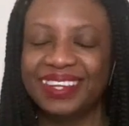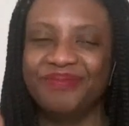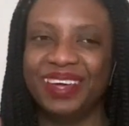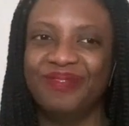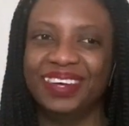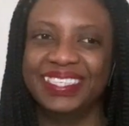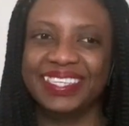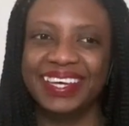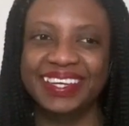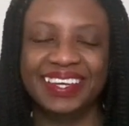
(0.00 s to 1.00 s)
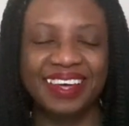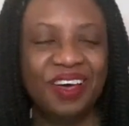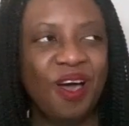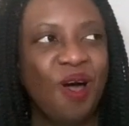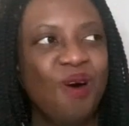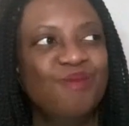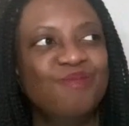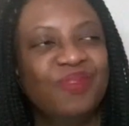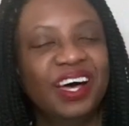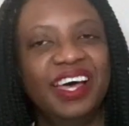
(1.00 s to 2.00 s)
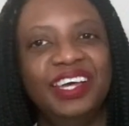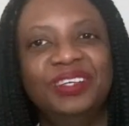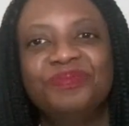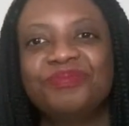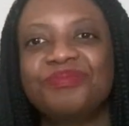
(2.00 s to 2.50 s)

bite my tongue. But